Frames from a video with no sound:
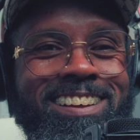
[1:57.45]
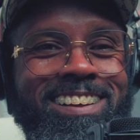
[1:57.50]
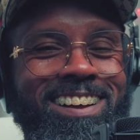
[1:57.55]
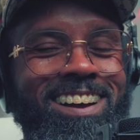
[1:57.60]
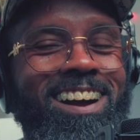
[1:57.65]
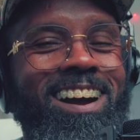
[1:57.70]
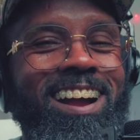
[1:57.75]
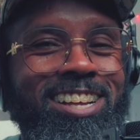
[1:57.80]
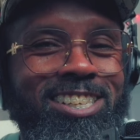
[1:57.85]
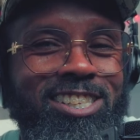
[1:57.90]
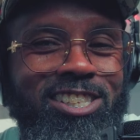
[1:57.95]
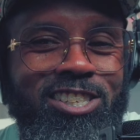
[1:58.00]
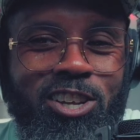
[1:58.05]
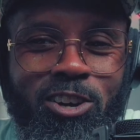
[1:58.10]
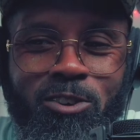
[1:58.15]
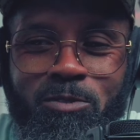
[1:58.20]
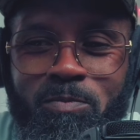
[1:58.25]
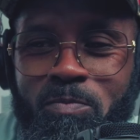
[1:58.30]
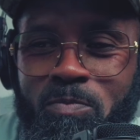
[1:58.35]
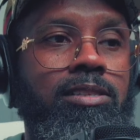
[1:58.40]
All right,
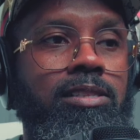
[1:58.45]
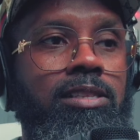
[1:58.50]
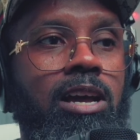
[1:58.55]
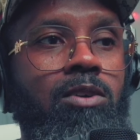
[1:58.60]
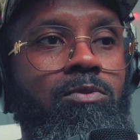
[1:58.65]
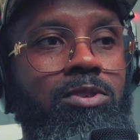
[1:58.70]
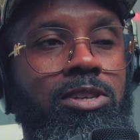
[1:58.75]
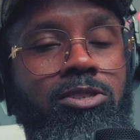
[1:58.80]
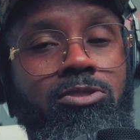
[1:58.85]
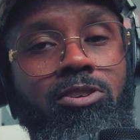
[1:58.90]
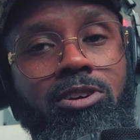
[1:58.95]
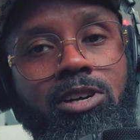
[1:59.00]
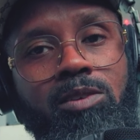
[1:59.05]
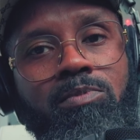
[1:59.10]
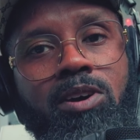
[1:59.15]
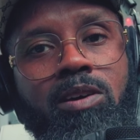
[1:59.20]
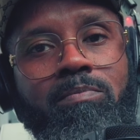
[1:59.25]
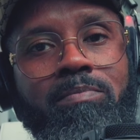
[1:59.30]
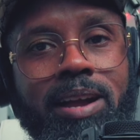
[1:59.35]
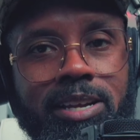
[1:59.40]
so I want to talk
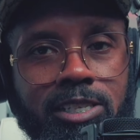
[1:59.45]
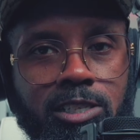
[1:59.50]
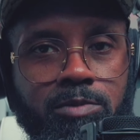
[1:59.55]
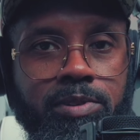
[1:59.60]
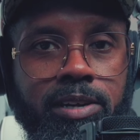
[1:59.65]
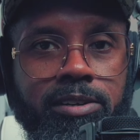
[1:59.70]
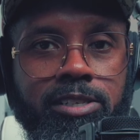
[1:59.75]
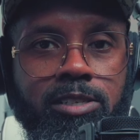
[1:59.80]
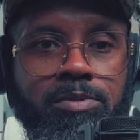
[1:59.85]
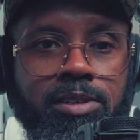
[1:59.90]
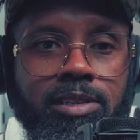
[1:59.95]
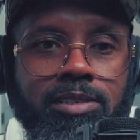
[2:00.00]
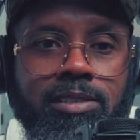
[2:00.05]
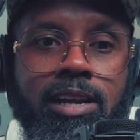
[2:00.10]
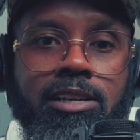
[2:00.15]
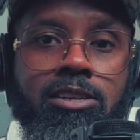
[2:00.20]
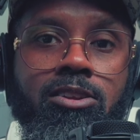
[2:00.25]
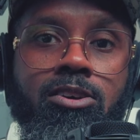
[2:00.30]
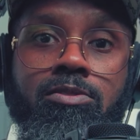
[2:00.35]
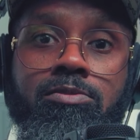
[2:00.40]
about my experience because
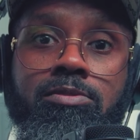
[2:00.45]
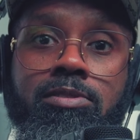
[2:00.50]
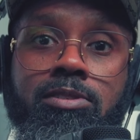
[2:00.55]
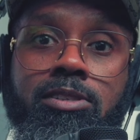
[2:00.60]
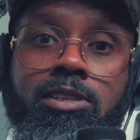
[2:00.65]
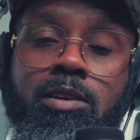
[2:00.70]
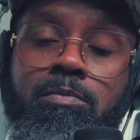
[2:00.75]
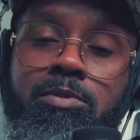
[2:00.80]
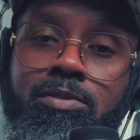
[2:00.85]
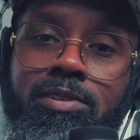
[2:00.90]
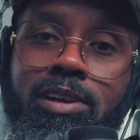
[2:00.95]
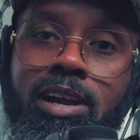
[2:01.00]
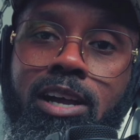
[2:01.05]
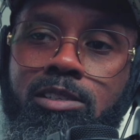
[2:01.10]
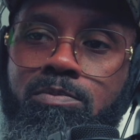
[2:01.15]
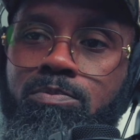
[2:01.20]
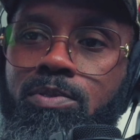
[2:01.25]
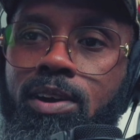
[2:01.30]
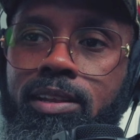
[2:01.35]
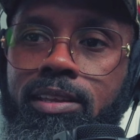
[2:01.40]
I know some of you
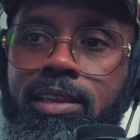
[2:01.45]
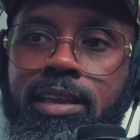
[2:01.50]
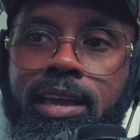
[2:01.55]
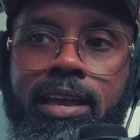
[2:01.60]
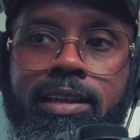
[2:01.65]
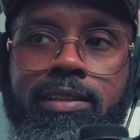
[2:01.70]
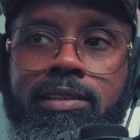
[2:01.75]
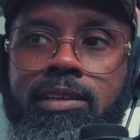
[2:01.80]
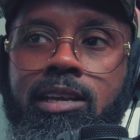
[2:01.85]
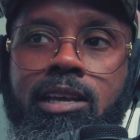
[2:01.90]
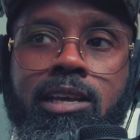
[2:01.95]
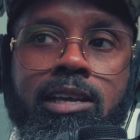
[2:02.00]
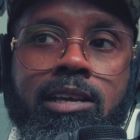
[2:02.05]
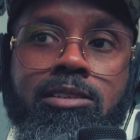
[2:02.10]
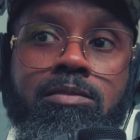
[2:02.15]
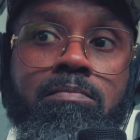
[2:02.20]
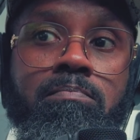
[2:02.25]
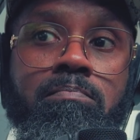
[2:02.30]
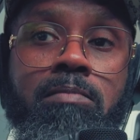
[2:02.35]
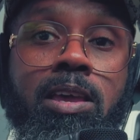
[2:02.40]
guys probably had
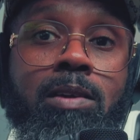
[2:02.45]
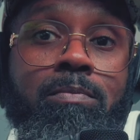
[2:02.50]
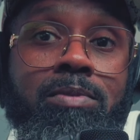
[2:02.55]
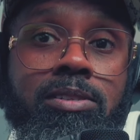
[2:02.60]
maybe